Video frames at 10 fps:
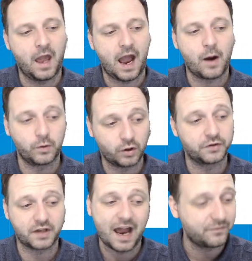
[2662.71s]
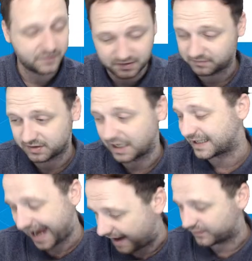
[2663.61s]
I'd
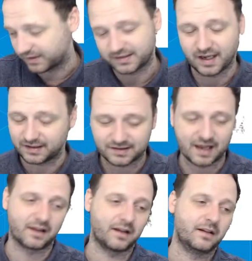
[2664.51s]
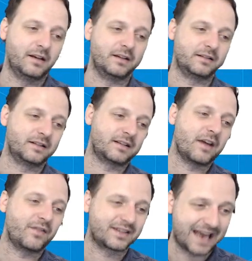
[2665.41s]
have to say Salah is the
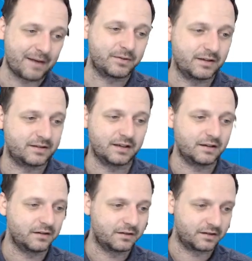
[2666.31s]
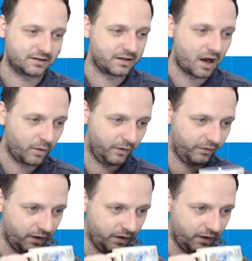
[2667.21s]
safest captaincy to start with.